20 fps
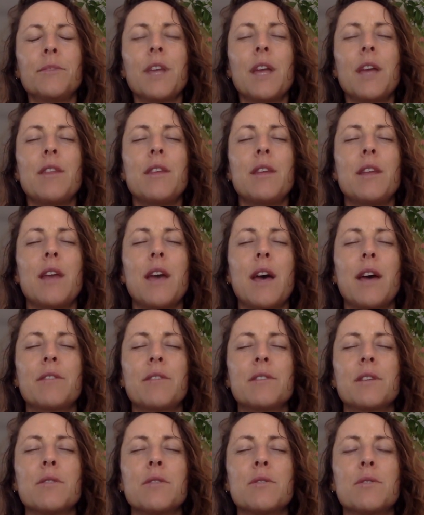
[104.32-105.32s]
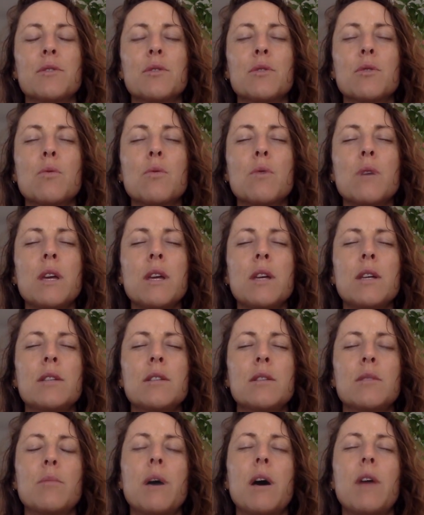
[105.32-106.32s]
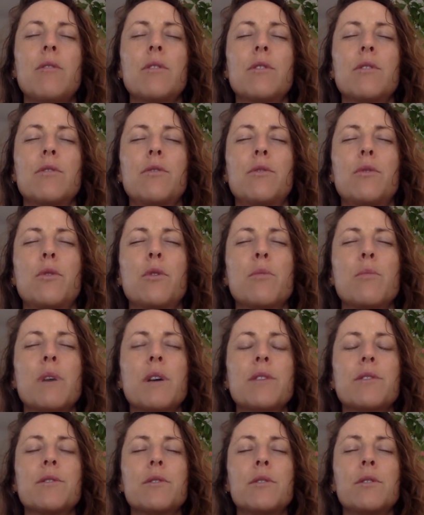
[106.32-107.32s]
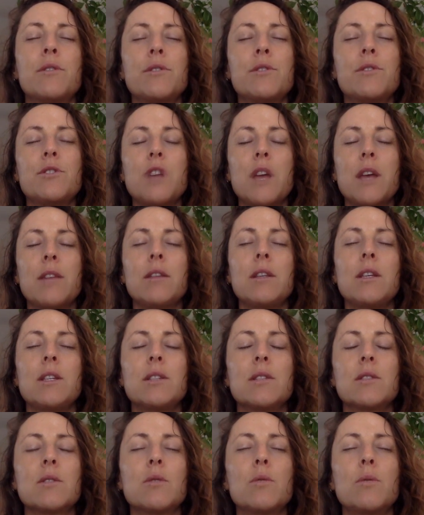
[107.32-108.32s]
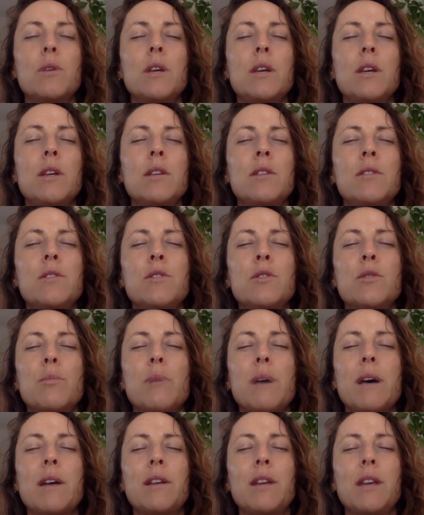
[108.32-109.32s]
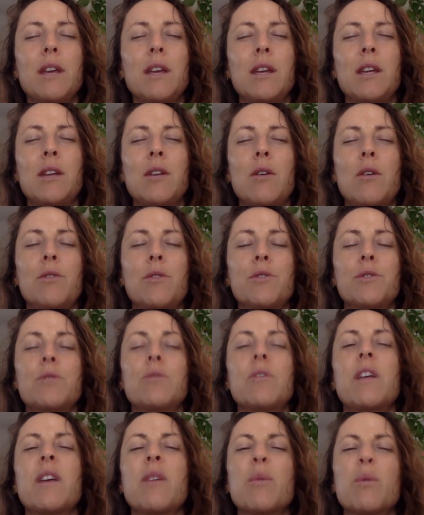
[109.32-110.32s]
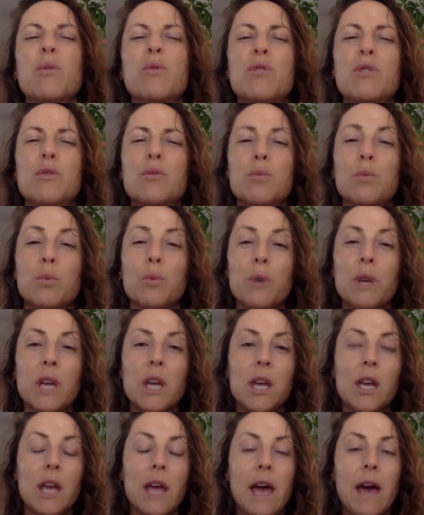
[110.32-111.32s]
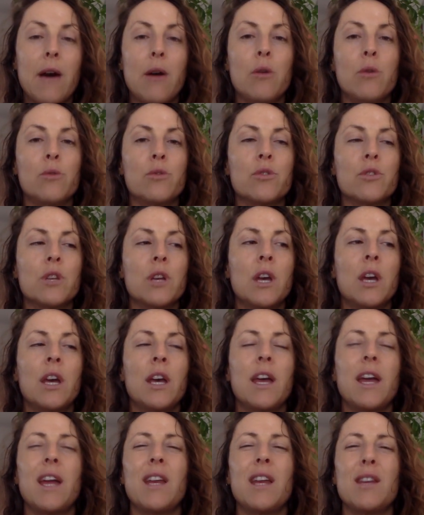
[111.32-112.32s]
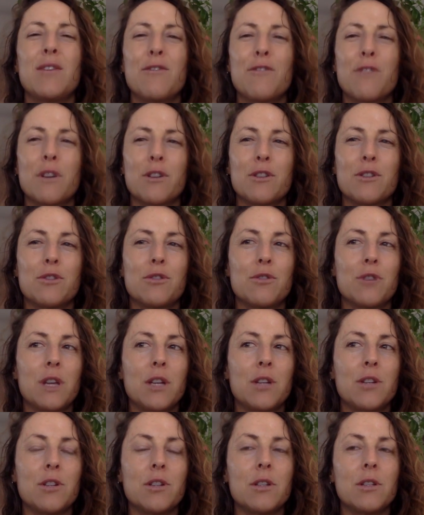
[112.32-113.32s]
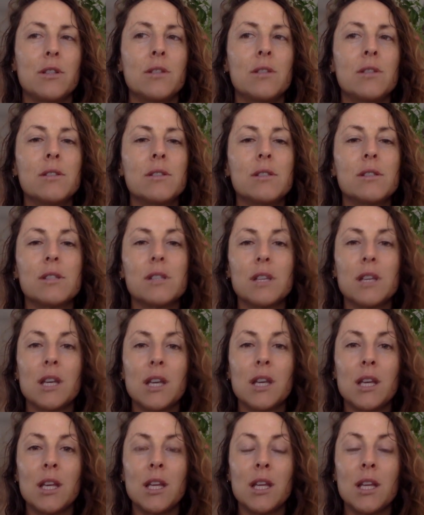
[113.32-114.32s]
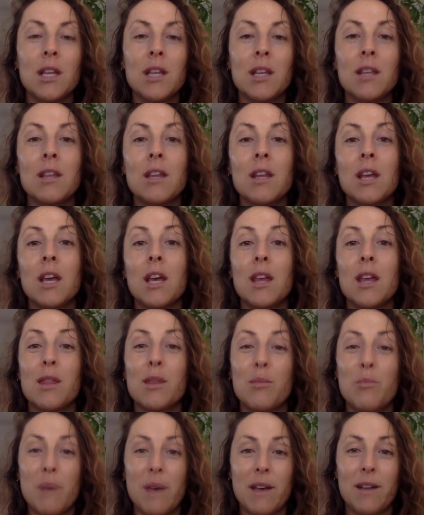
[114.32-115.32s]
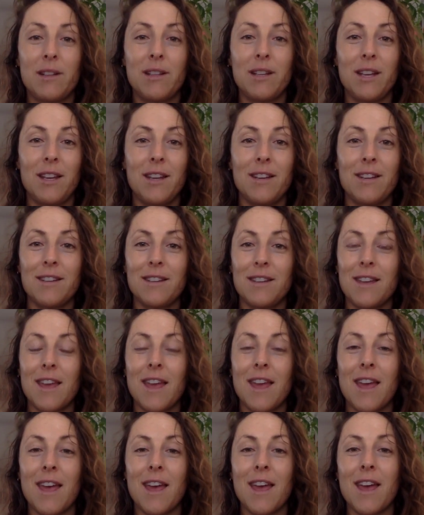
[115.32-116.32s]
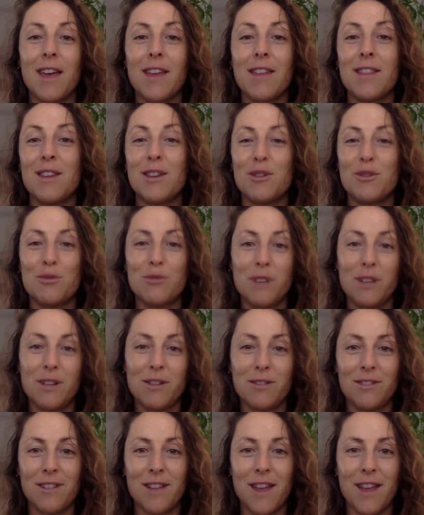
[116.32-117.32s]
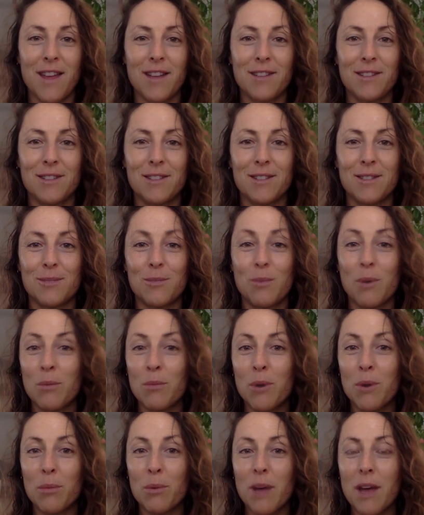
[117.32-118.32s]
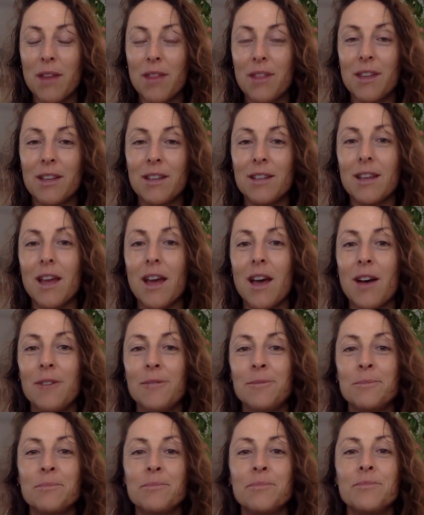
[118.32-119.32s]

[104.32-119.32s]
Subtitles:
And then exhale, squeeze the pelvic floor muscles, gently squeeze your belly in also, like we're just wringing out any frustrations in the belly and the adrenal glands. One more breath, inhale.